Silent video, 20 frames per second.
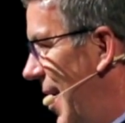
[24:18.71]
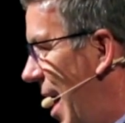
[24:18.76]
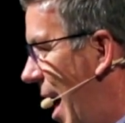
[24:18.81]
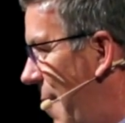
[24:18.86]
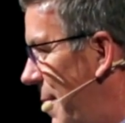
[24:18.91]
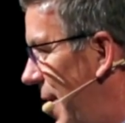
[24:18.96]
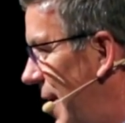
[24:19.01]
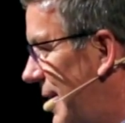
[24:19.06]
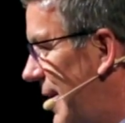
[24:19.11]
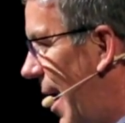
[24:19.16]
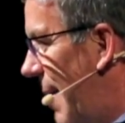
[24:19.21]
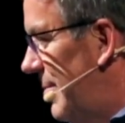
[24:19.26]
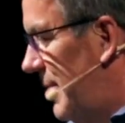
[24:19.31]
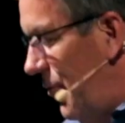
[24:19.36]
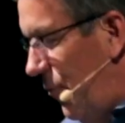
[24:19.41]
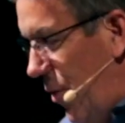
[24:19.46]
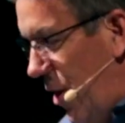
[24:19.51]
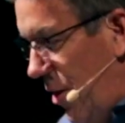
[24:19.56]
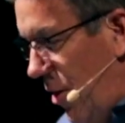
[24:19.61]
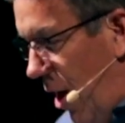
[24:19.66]
How many times
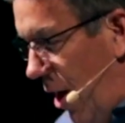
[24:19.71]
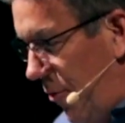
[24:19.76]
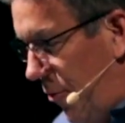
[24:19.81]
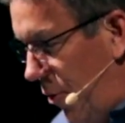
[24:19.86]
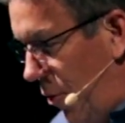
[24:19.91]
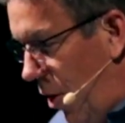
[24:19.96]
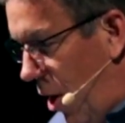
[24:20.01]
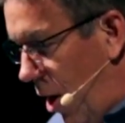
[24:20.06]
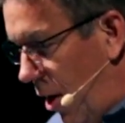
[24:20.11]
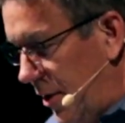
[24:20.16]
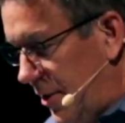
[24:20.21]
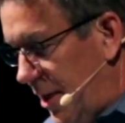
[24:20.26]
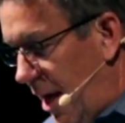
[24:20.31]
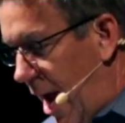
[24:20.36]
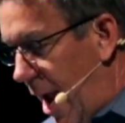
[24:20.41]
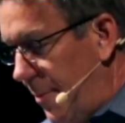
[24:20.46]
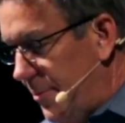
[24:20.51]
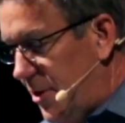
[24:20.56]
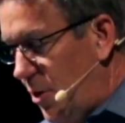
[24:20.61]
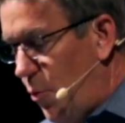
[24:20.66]
have we gone through hard
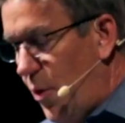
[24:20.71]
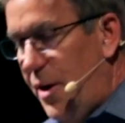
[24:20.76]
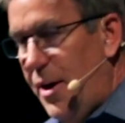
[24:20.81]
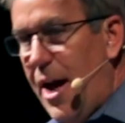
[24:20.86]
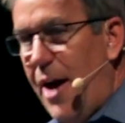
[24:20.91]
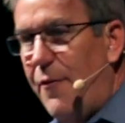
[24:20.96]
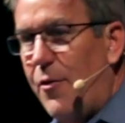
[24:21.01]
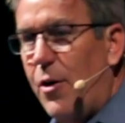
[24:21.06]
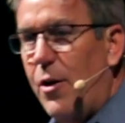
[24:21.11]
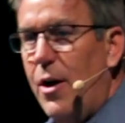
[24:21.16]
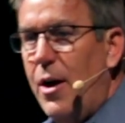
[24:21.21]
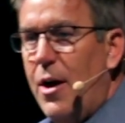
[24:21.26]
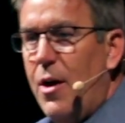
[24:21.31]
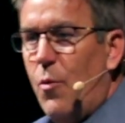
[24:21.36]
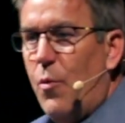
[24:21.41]
times and we never